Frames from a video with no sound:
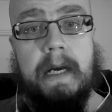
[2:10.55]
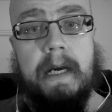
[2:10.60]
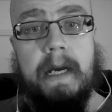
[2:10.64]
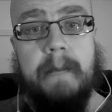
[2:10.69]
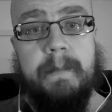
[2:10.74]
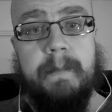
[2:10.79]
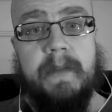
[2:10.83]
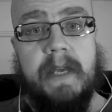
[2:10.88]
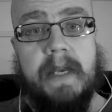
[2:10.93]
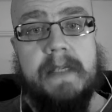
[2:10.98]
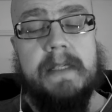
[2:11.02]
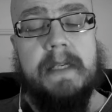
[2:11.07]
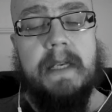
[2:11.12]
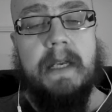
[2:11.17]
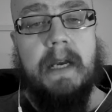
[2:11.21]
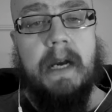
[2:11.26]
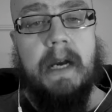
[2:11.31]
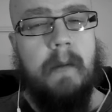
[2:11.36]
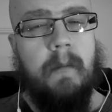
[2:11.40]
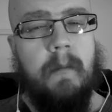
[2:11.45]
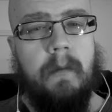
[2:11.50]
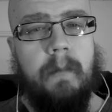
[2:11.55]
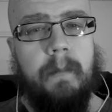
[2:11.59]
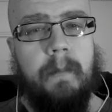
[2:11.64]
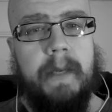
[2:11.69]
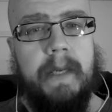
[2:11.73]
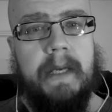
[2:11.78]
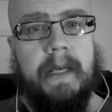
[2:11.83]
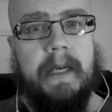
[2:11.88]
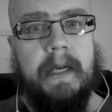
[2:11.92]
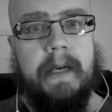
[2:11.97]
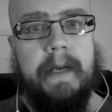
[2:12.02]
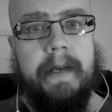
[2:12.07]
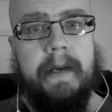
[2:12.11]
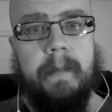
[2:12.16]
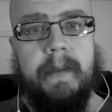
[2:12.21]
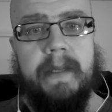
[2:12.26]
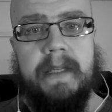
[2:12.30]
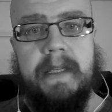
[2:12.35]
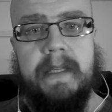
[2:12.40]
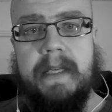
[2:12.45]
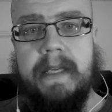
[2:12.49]
I'm guessing I will be a little
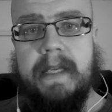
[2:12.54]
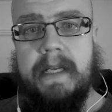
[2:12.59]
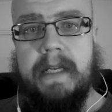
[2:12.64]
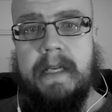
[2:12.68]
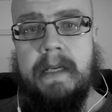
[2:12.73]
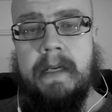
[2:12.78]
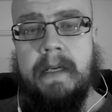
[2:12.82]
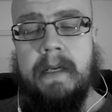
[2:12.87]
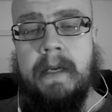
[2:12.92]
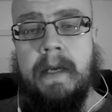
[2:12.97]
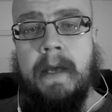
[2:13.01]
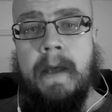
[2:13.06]
bit giddy